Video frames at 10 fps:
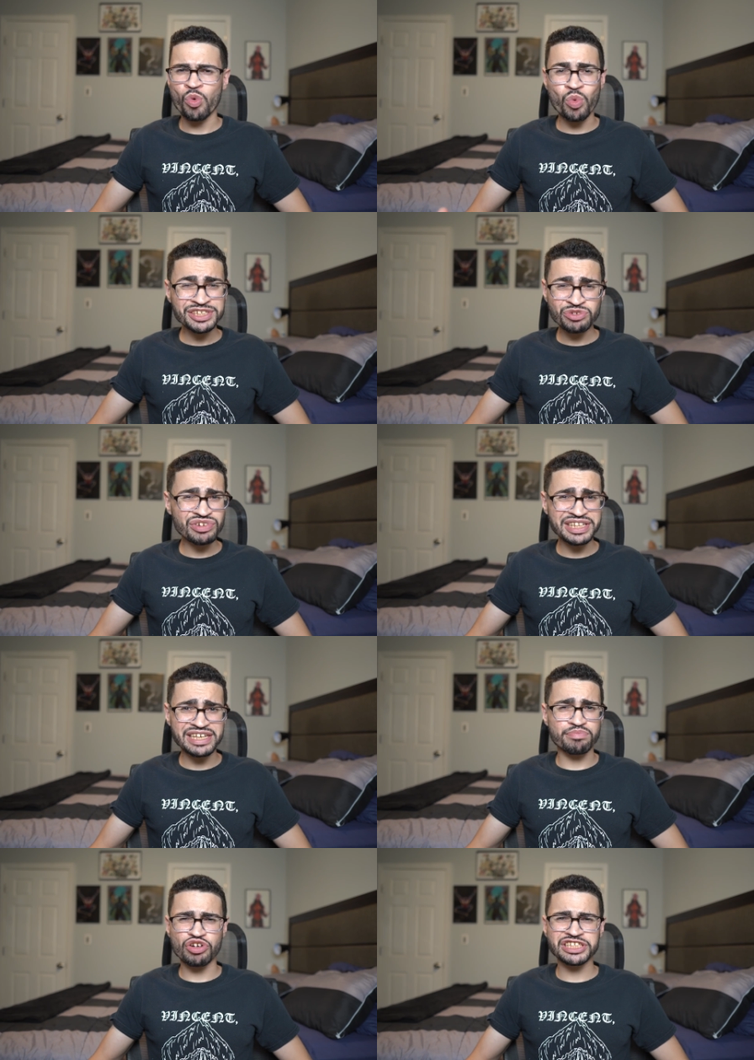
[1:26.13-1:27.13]
wasn't really
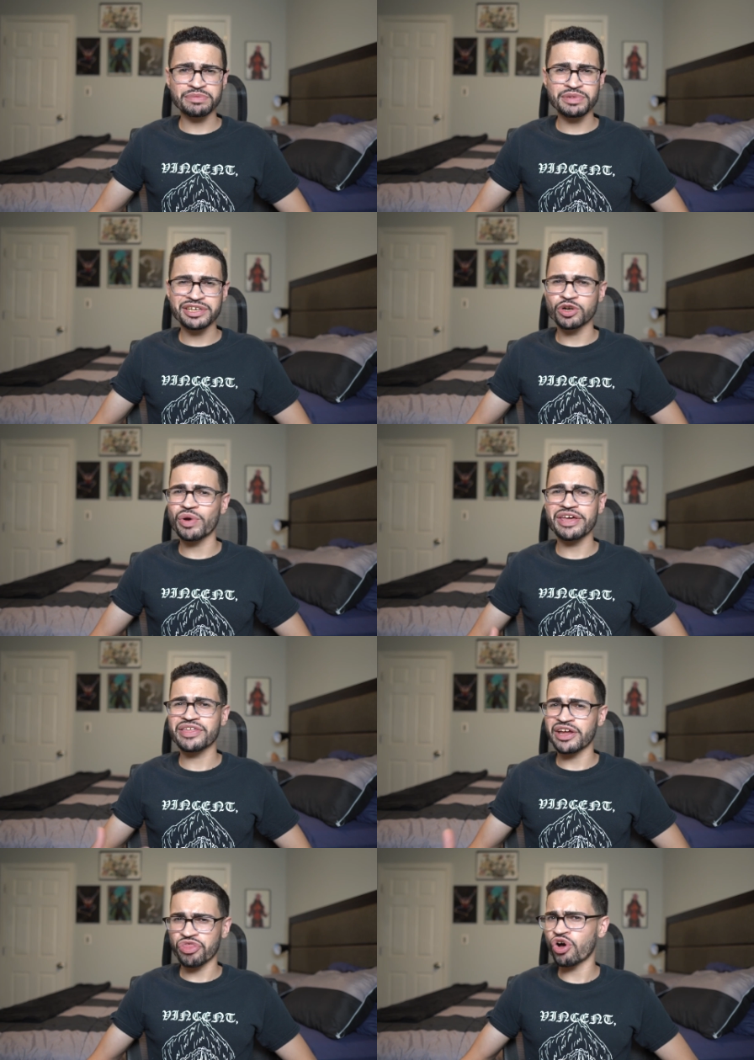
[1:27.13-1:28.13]
impressing me in a way
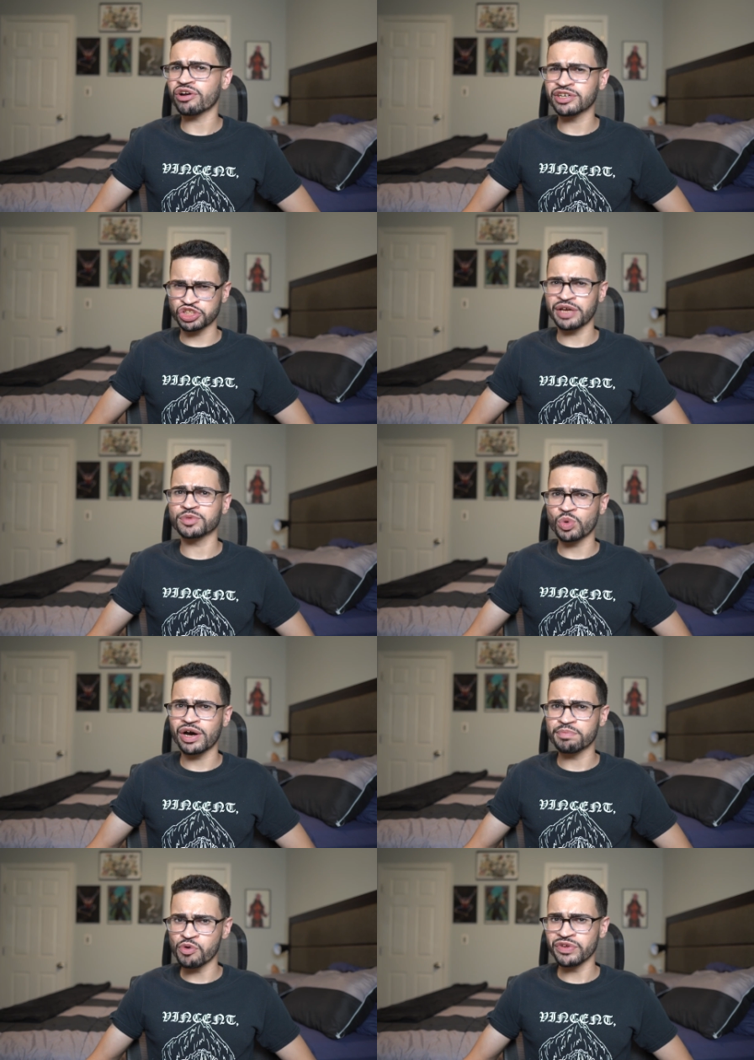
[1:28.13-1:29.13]
that I thought a James
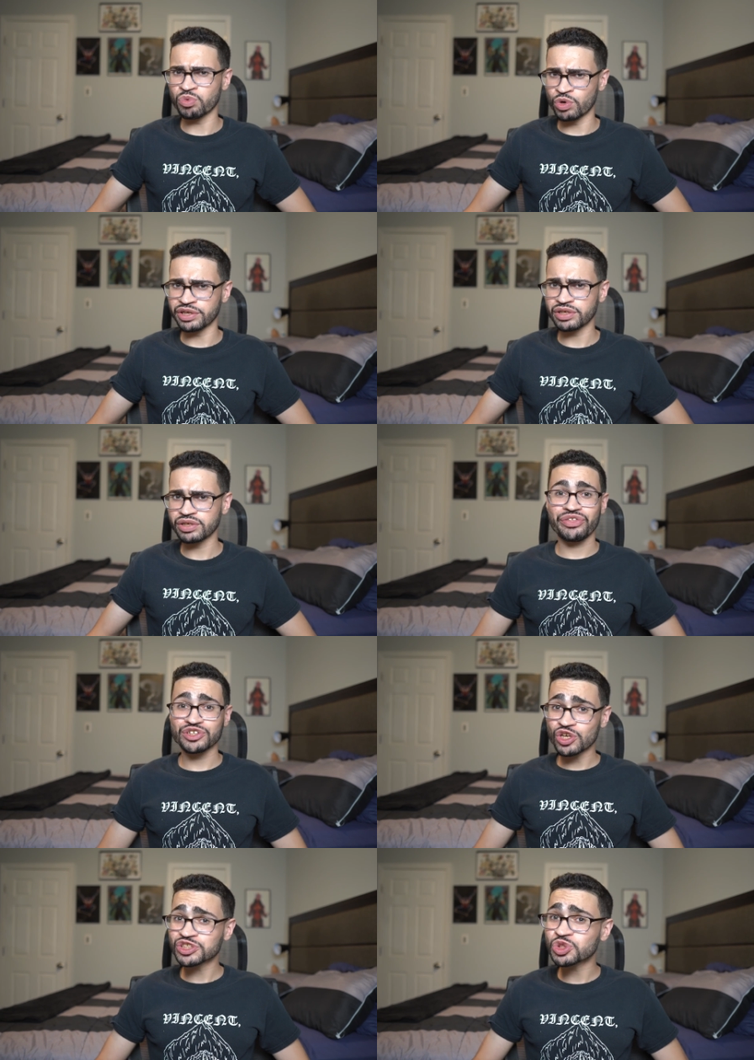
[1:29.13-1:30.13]
Wan movie would.
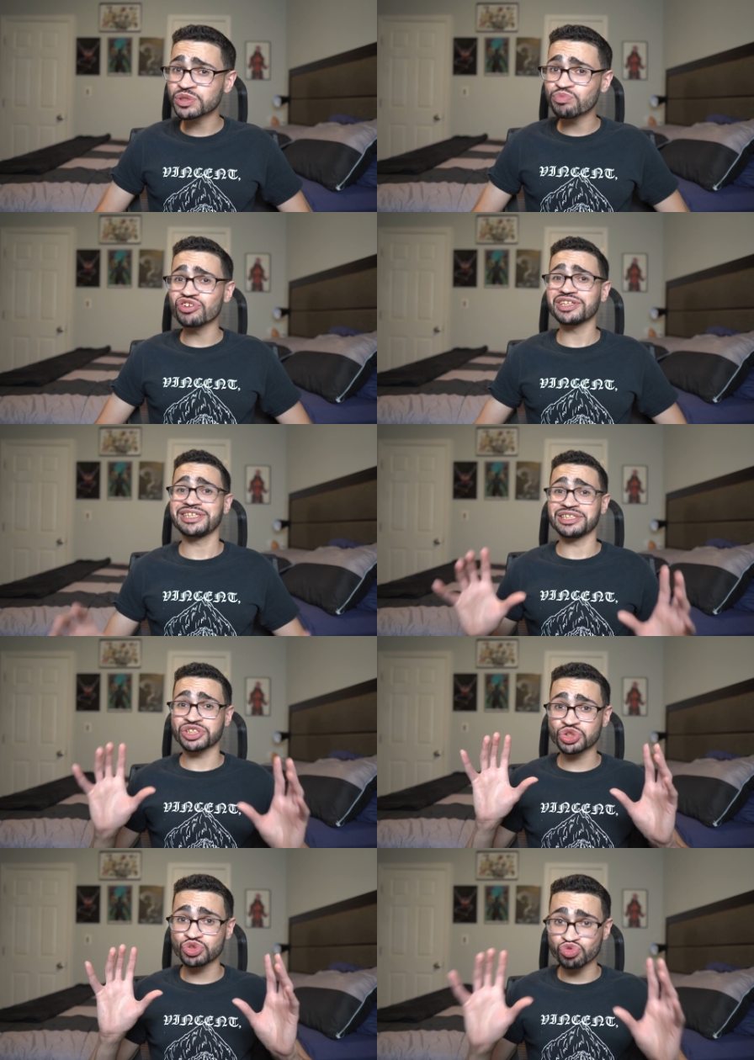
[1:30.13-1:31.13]
There's also some really
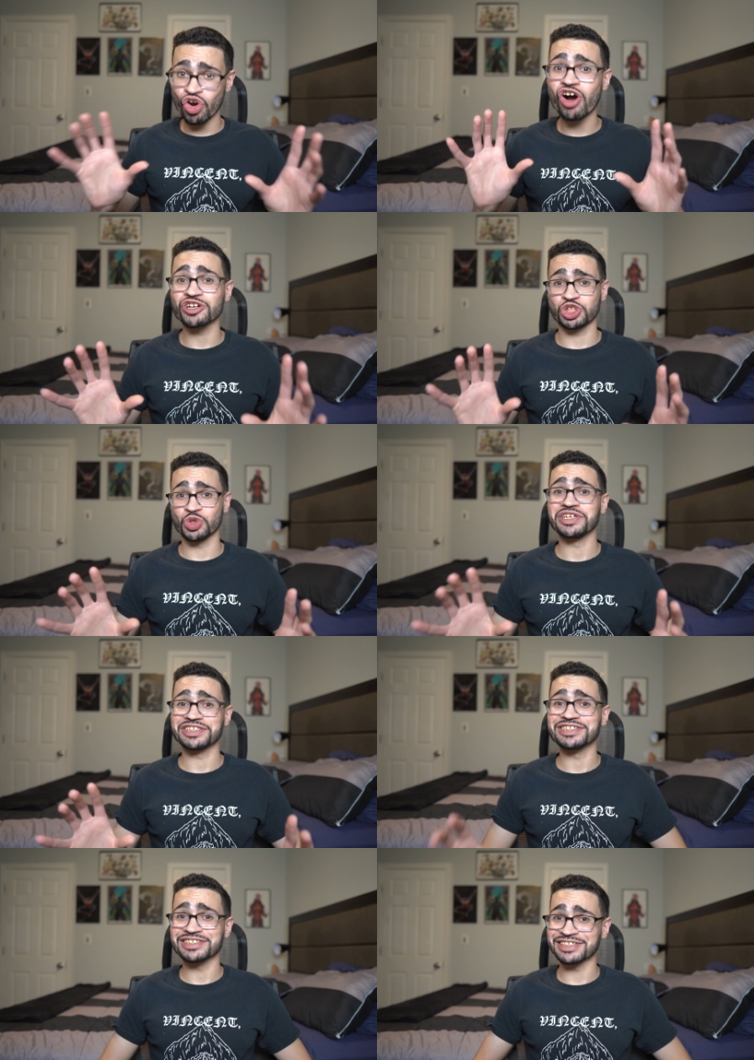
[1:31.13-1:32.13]
strong
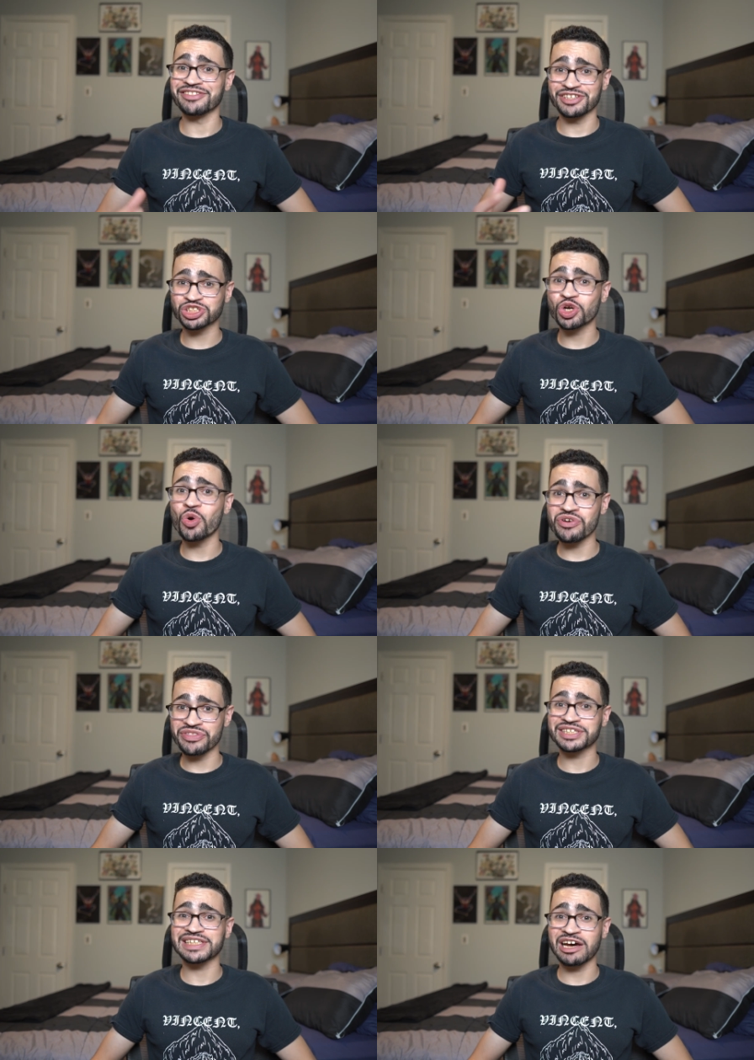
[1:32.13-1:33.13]
choices in the score
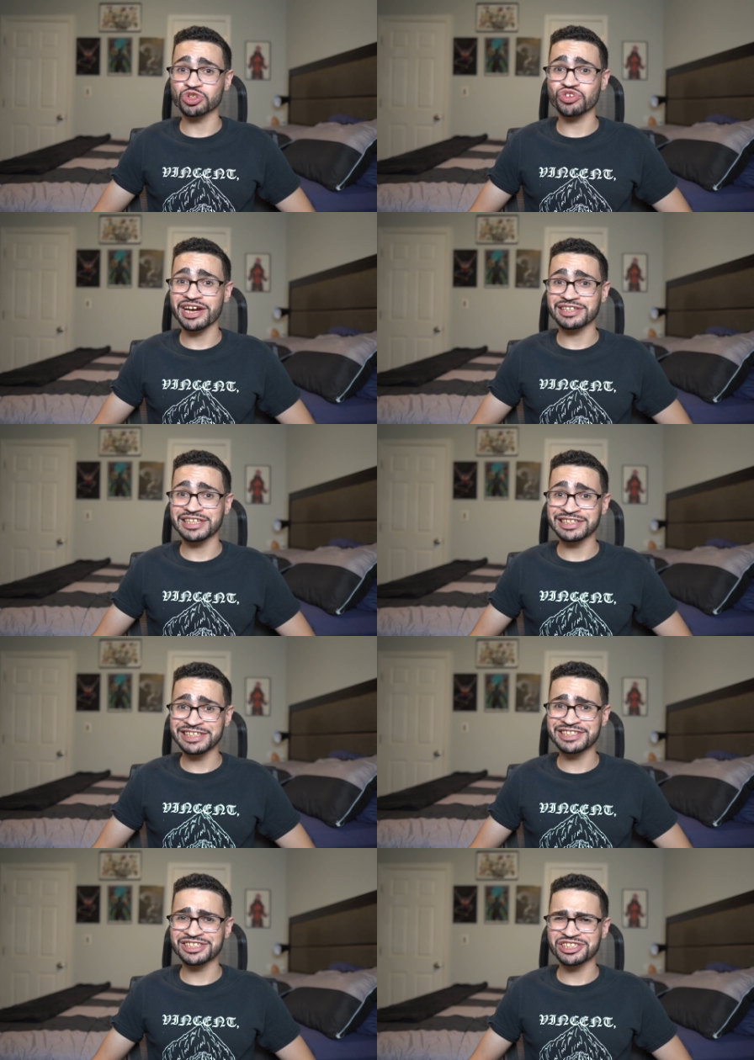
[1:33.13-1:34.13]
and the soundtrack that
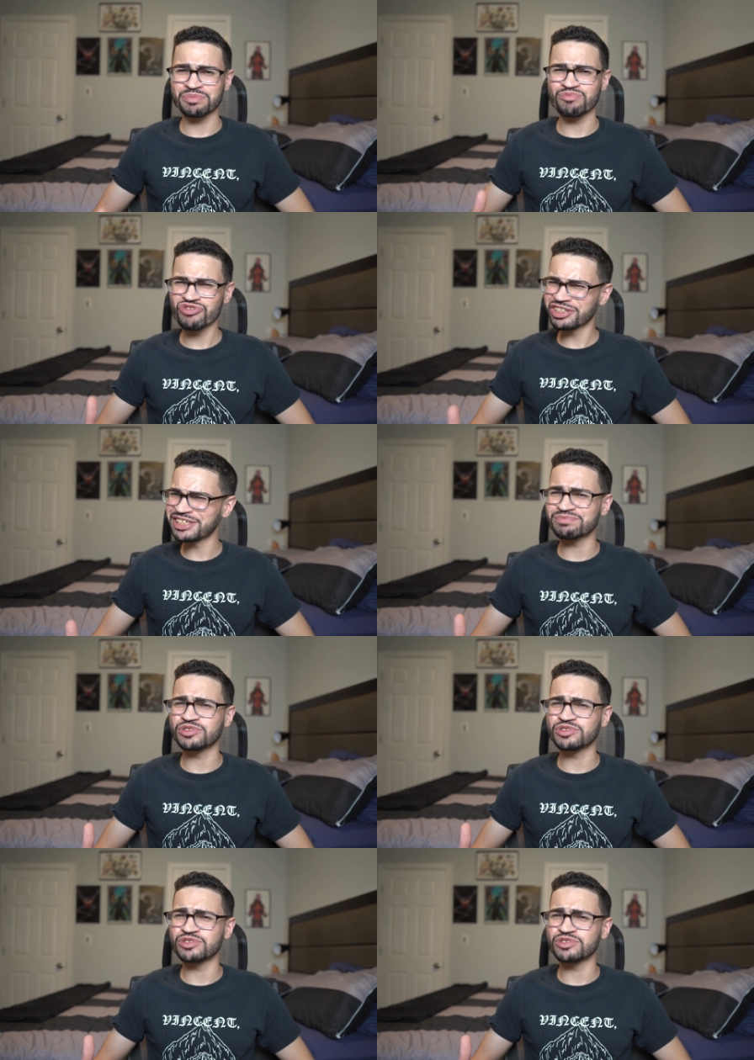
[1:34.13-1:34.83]
leads to some really